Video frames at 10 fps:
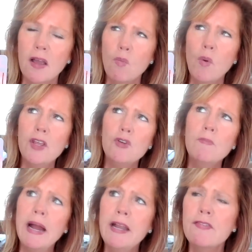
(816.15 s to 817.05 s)
what you
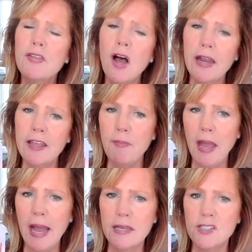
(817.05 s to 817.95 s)
might have thought in the
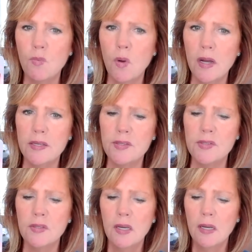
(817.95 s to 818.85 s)
past was